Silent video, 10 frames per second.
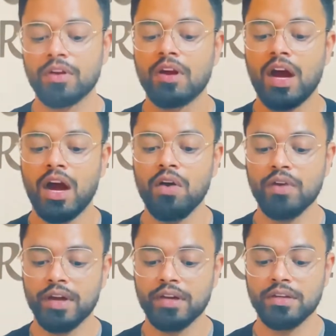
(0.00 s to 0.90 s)
how
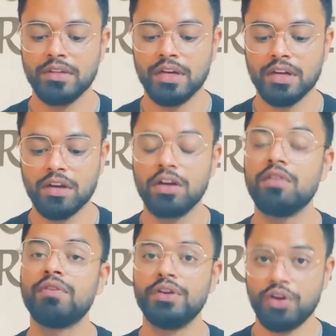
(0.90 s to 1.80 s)
the
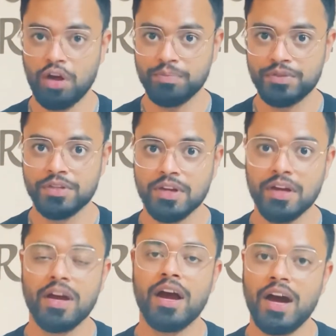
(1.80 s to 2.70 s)
curve drops
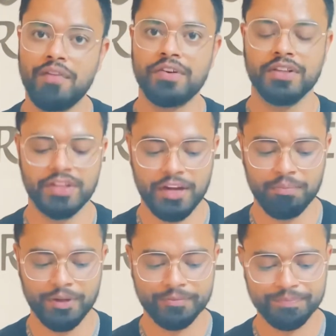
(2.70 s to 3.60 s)
after
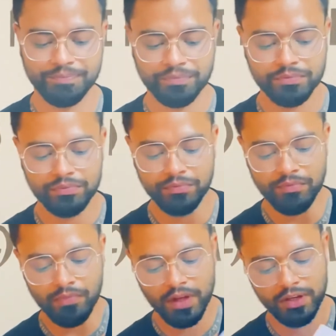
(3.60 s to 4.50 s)
therapy.
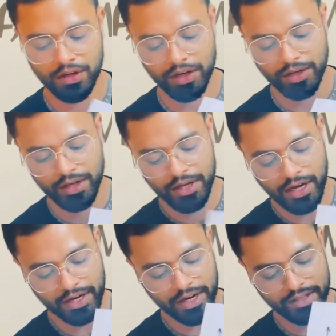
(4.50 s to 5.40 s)
Okay.
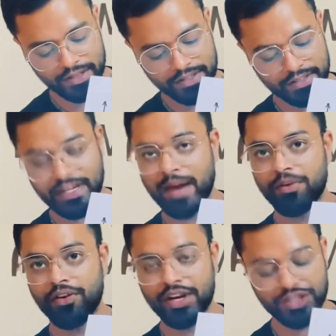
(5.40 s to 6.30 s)
Again, this is time
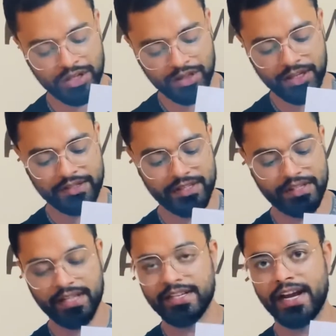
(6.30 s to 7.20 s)
duration, this is
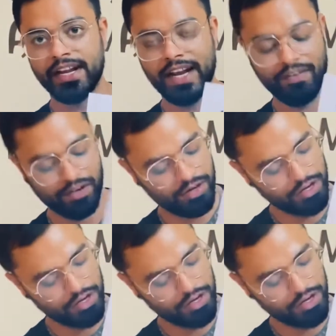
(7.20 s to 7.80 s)
anxiety level,